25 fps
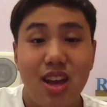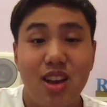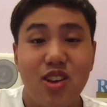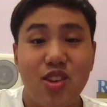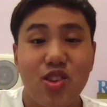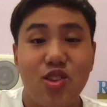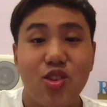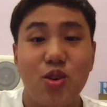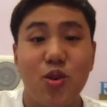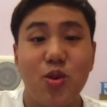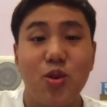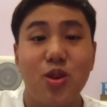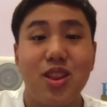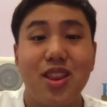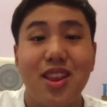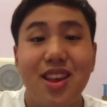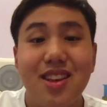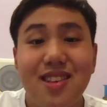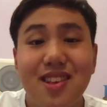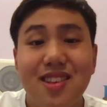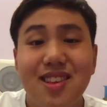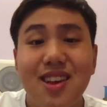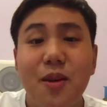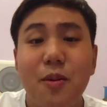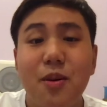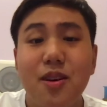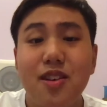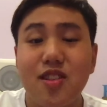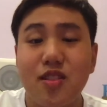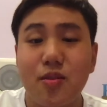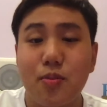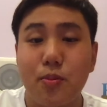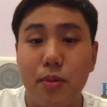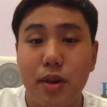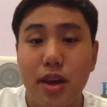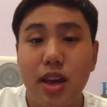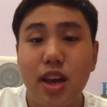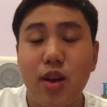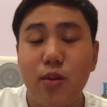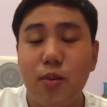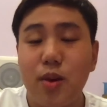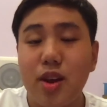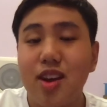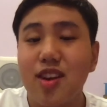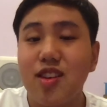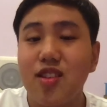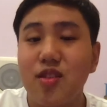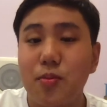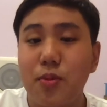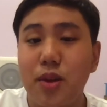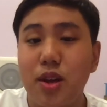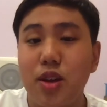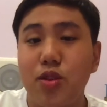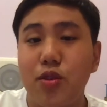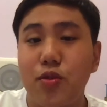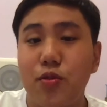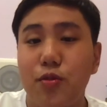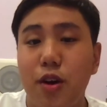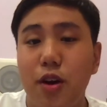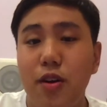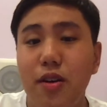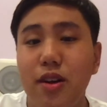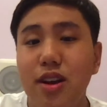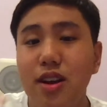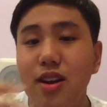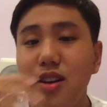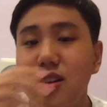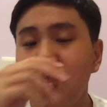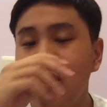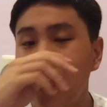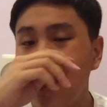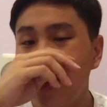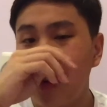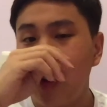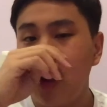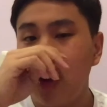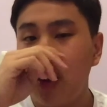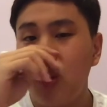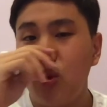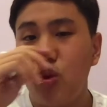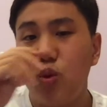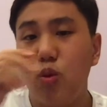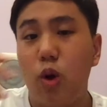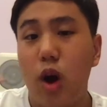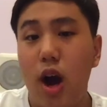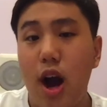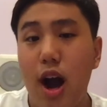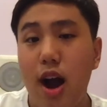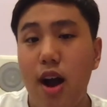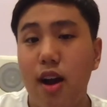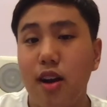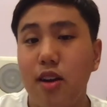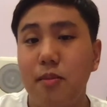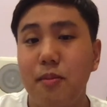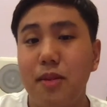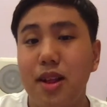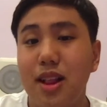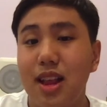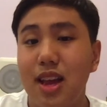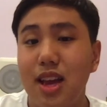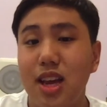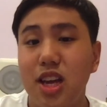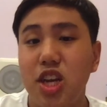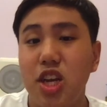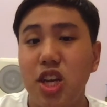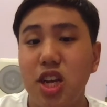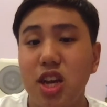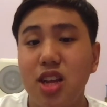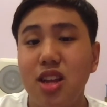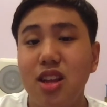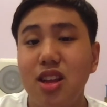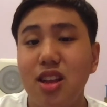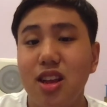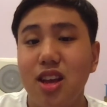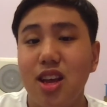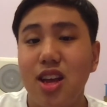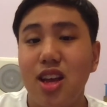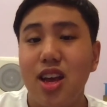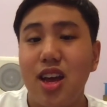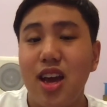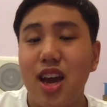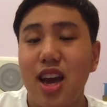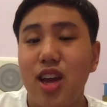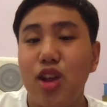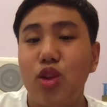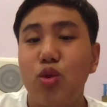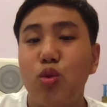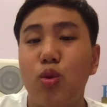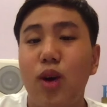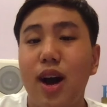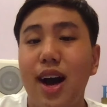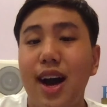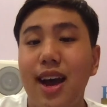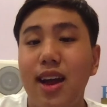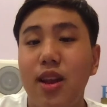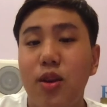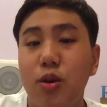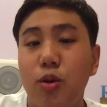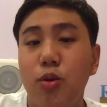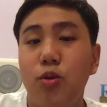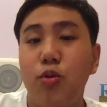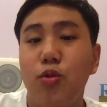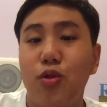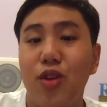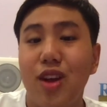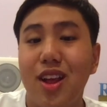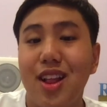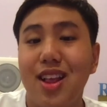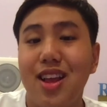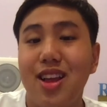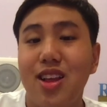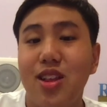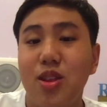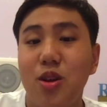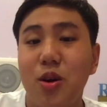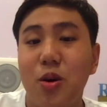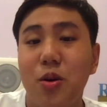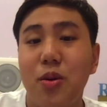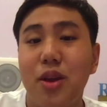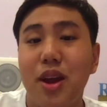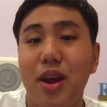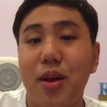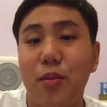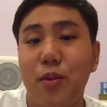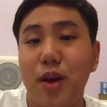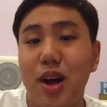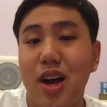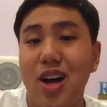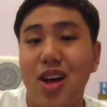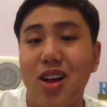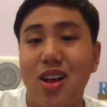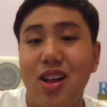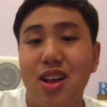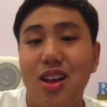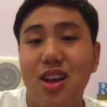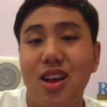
So this is how I speak when I speak to foreigners who aren't Malaysian and who I don't really know that well.